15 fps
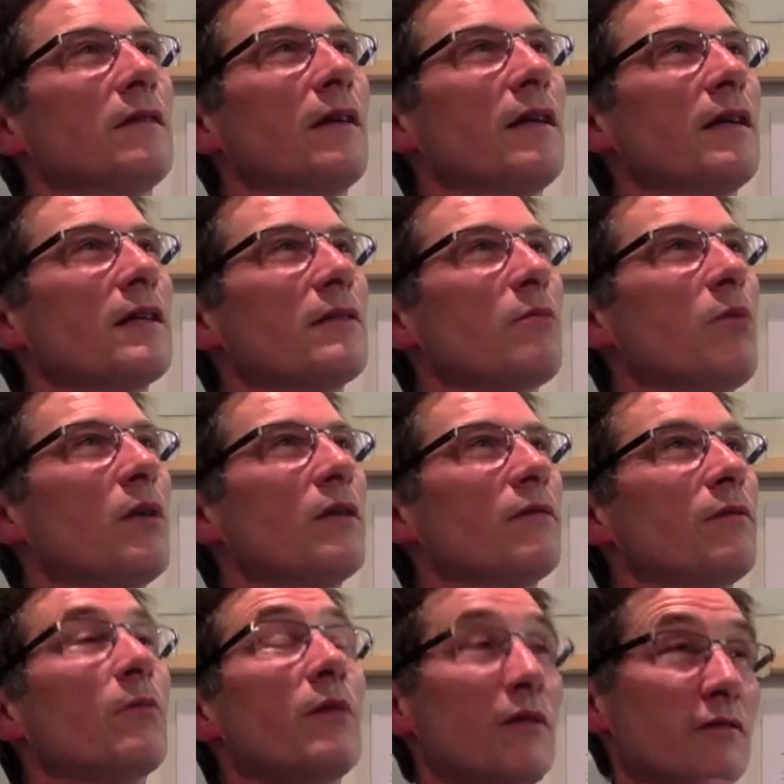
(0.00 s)
I think it's
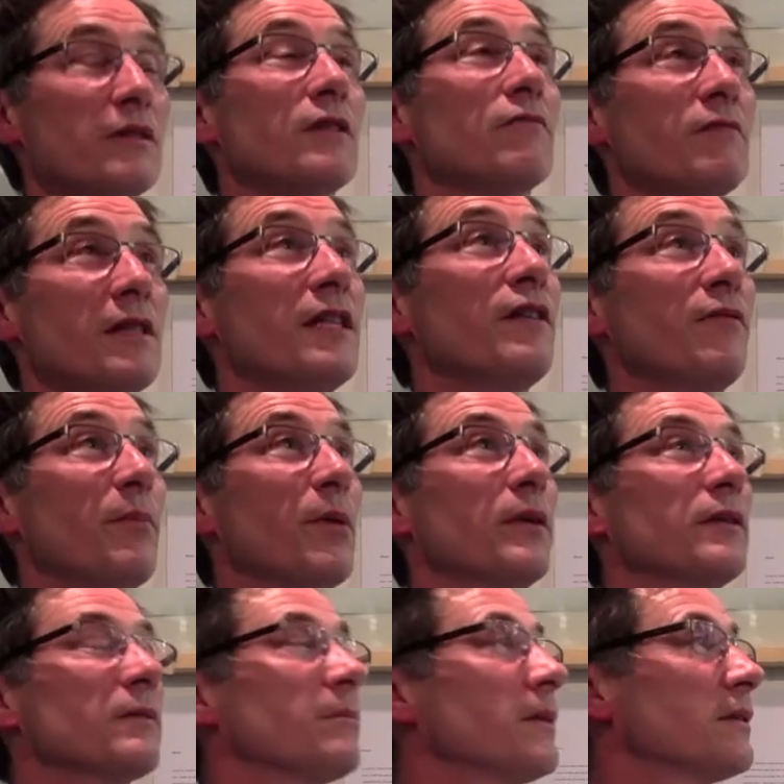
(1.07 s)
wonderful. Well, it's a relief
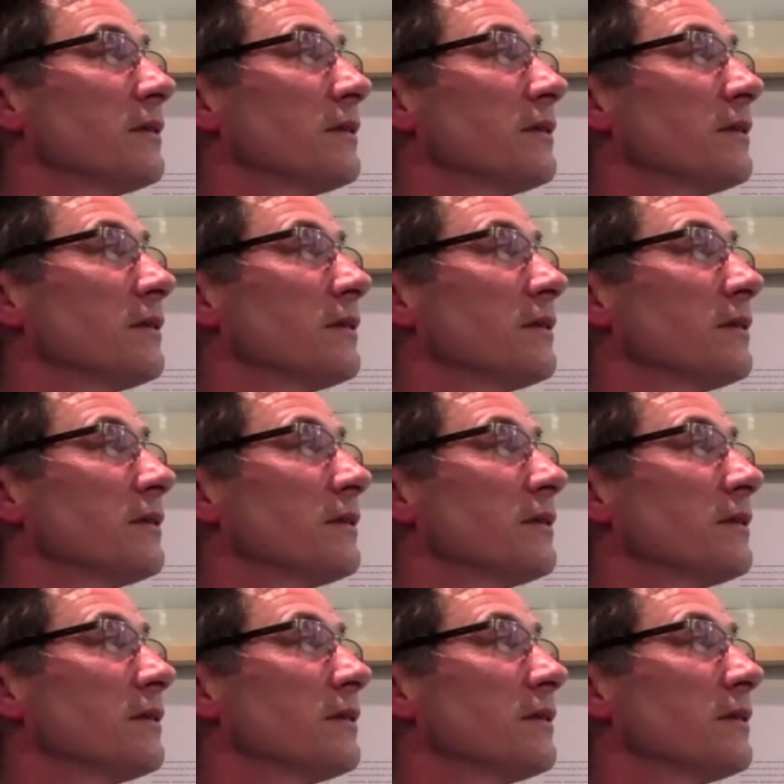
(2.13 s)
print,